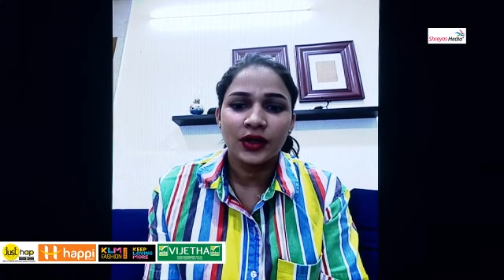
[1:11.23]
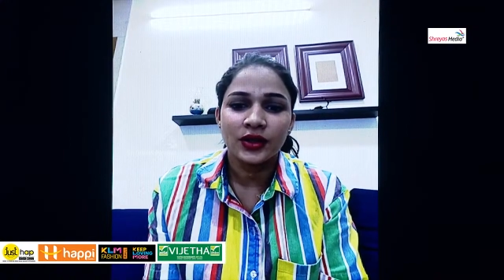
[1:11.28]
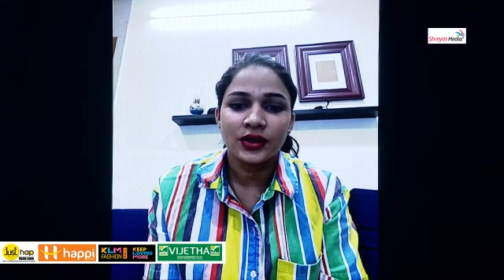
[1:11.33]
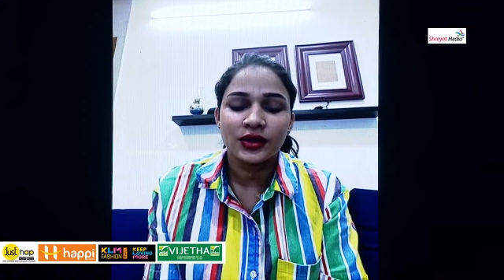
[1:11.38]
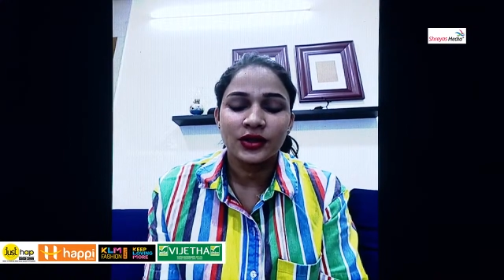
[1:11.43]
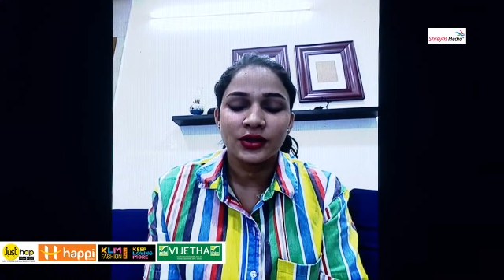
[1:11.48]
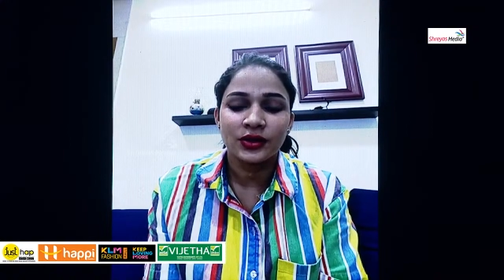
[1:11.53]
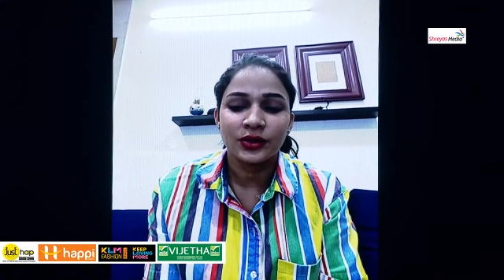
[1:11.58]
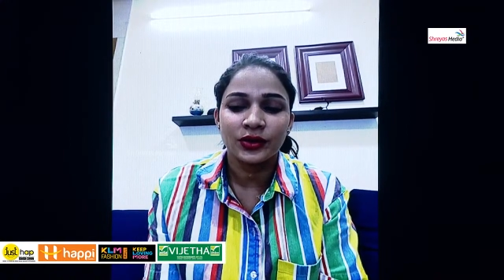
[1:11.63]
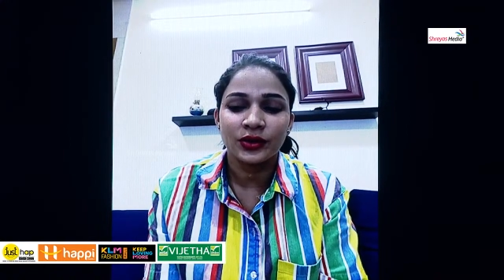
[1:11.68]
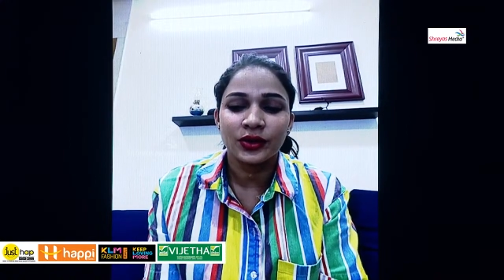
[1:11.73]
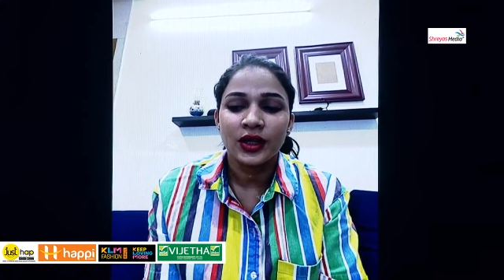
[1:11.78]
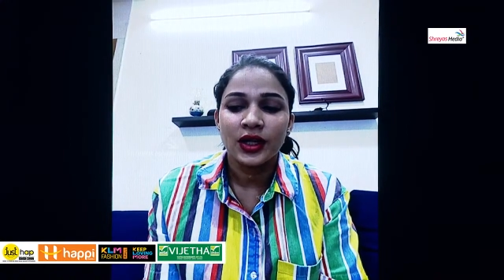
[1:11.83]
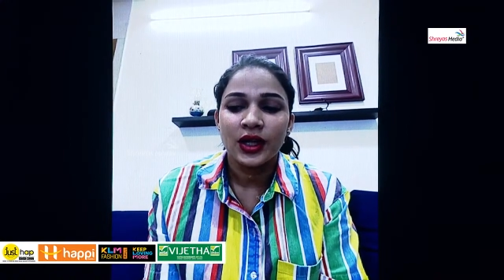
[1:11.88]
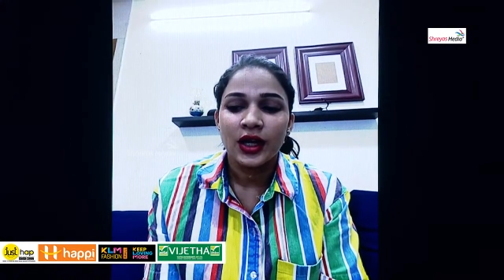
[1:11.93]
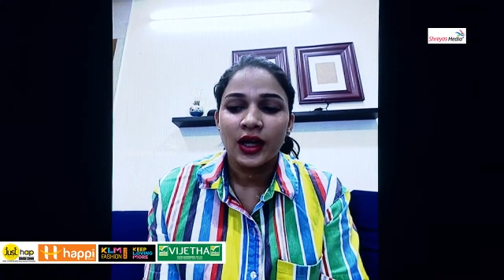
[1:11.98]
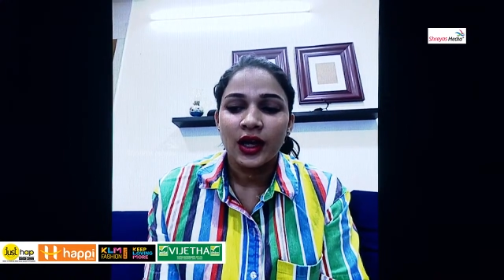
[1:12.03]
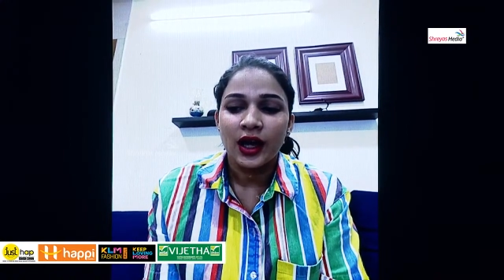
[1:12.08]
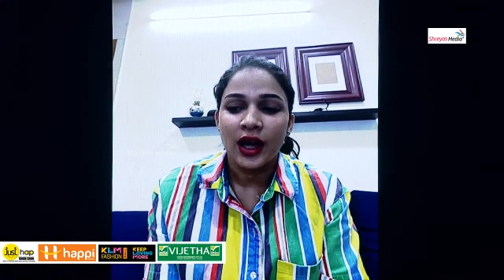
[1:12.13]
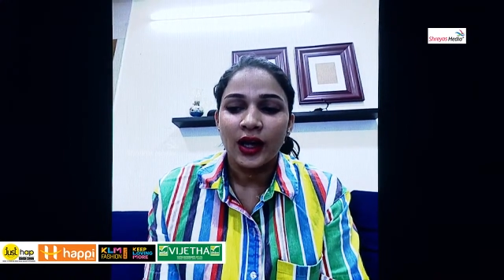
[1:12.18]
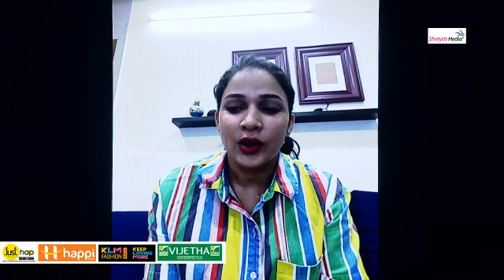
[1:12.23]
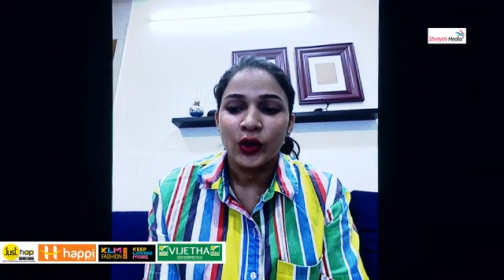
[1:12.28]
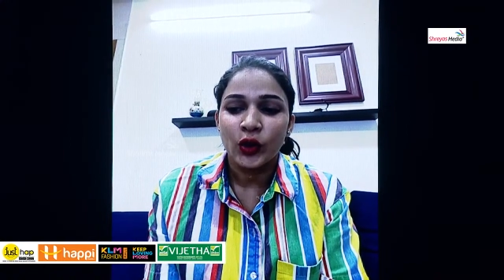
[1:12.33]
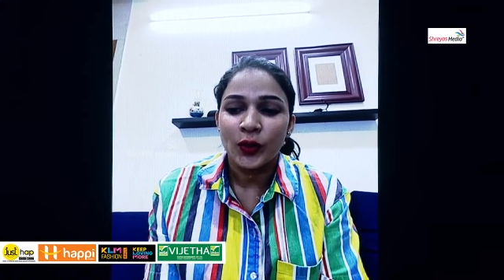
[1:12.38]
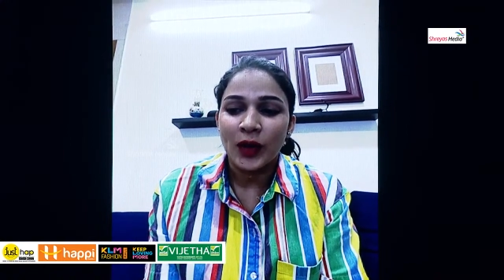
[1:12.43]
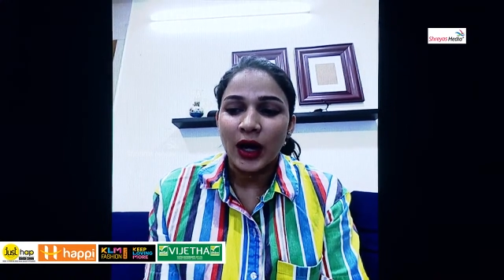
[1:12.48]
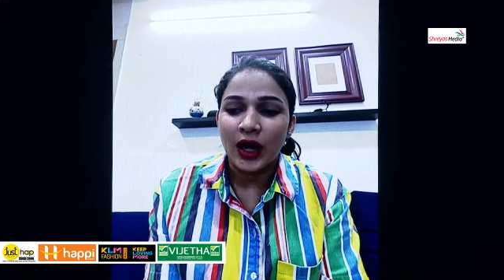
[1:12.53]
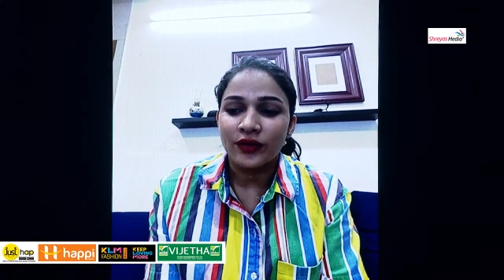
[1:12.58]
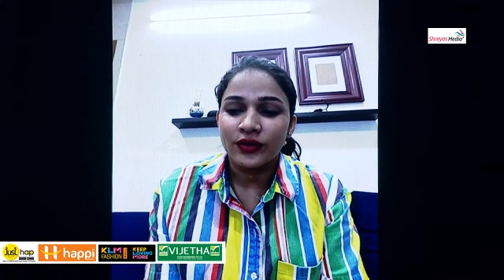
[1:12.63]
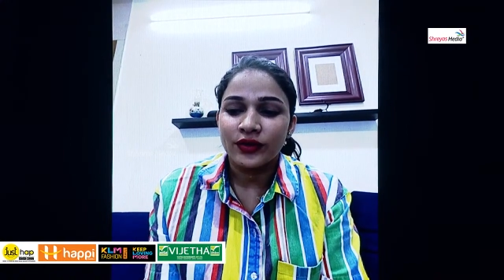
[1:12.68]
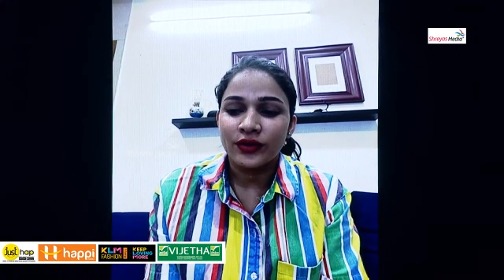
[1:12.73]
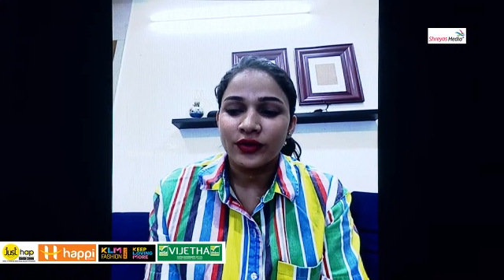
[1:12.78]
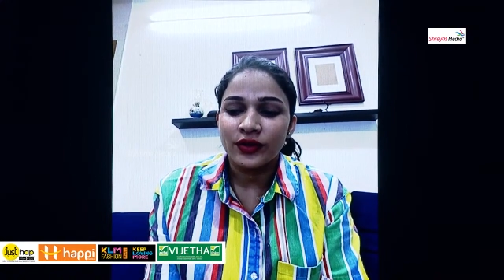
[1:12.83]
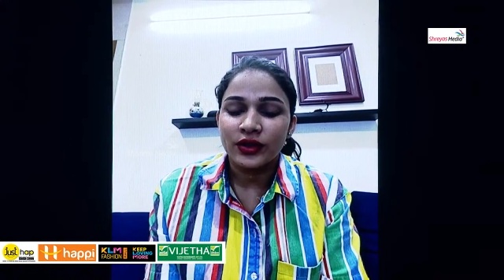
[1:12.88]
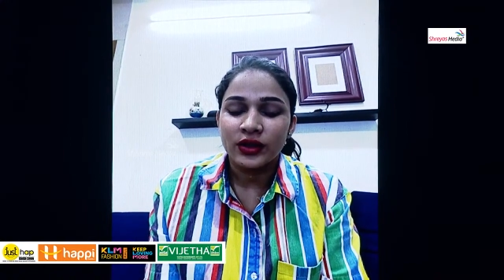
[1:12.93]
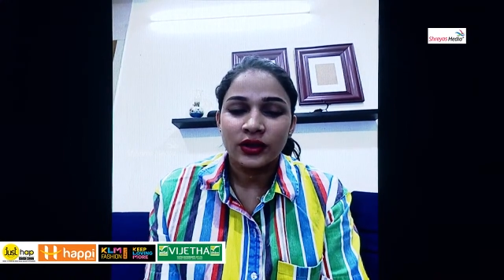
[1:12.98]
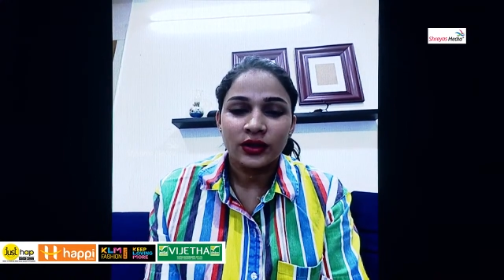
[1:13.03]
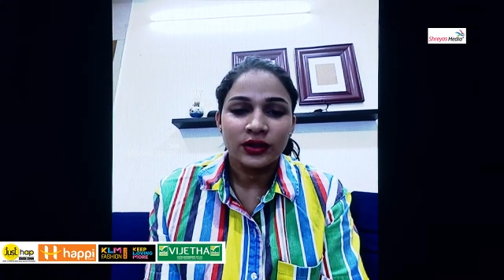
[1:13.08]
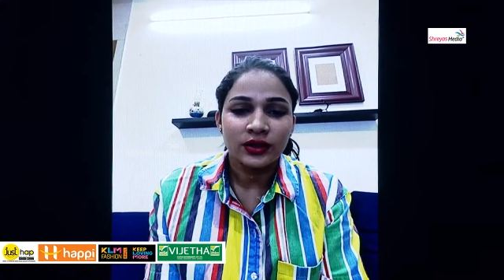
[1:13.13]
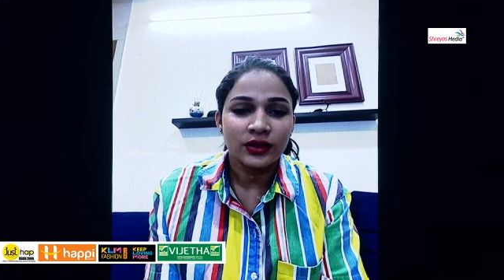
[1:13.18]
So I hope
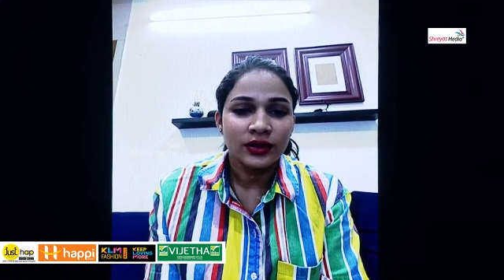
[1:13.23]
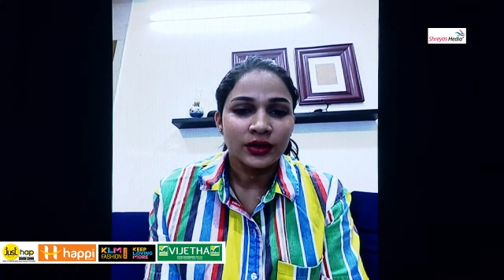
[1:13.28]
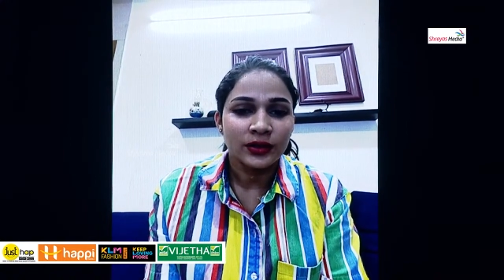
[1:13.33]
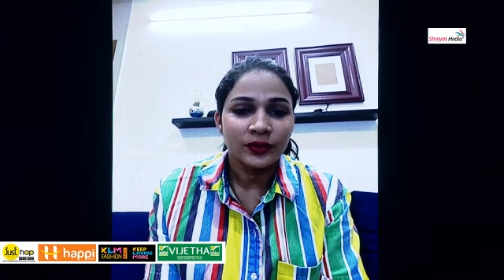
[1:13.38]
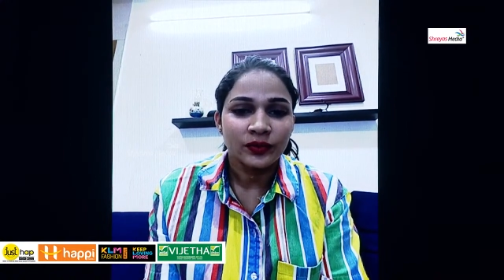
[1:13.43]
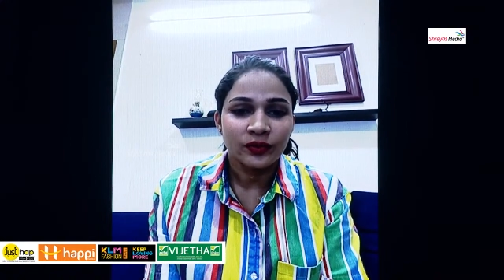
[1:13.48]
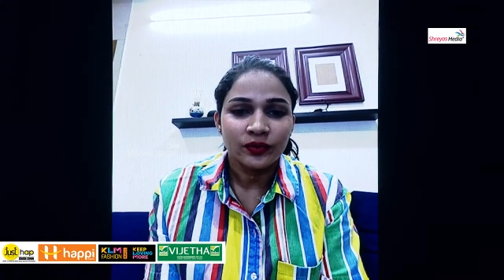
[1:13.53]
after